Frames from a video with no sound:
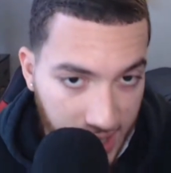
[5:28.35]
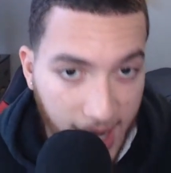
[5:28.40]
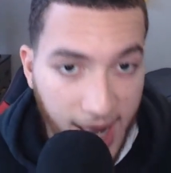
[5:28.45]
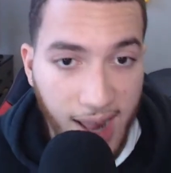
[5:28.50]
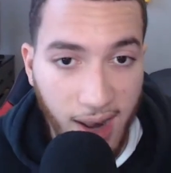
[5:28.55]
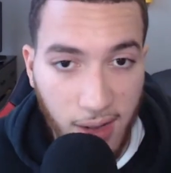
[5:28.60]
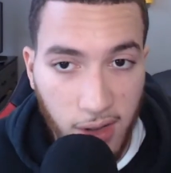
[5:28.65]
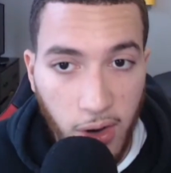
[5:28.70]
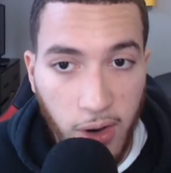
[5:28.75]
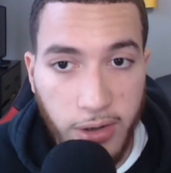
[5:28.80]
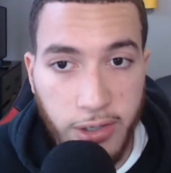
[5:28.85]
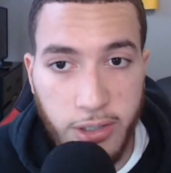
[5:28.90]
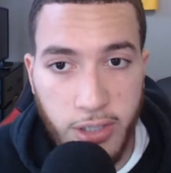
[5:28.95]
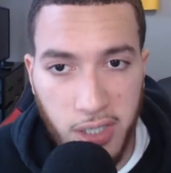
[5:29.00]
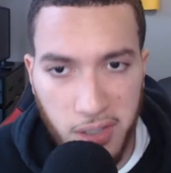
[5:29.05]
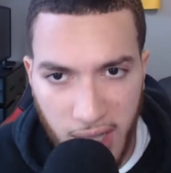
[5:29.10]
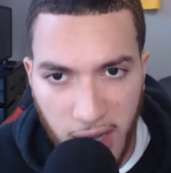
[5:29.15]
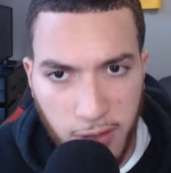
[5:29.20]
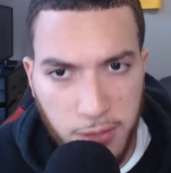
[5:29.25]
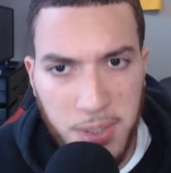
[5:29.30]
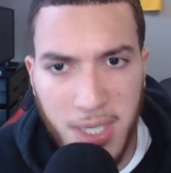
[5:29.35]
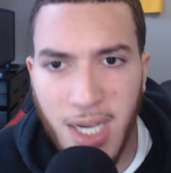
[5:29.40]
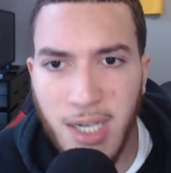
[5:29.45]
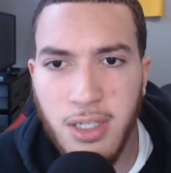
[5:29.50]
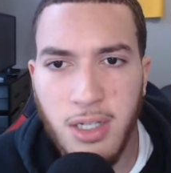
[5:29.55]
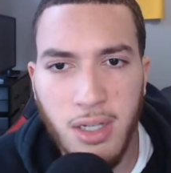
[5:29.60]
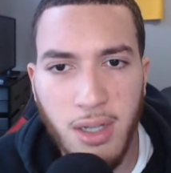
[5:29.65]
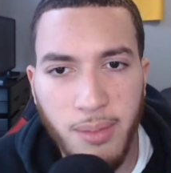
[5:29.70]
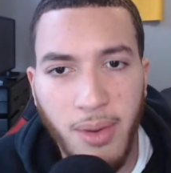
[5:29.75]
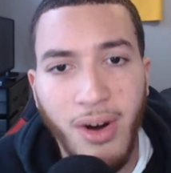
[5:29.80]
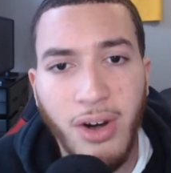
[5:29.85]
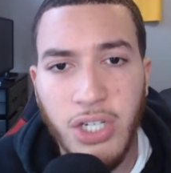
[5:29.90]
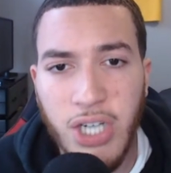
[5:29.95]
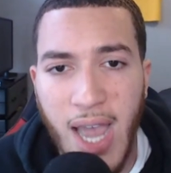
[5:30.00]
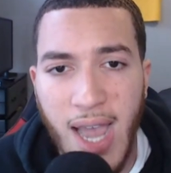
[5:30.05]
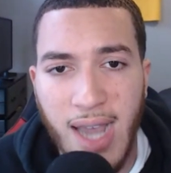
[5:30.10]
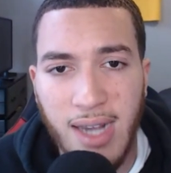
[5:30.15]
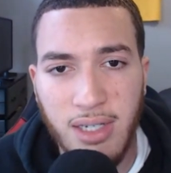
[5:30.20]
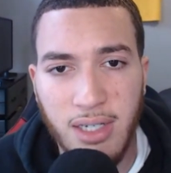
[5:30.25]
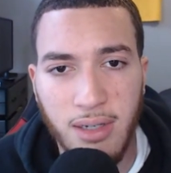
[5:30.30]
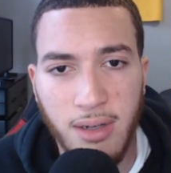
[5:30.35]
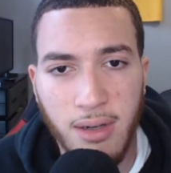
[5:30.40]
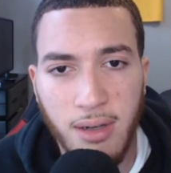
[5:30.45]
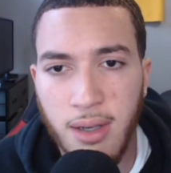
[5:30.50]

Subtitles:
And largely that was because of Lamar Jackson.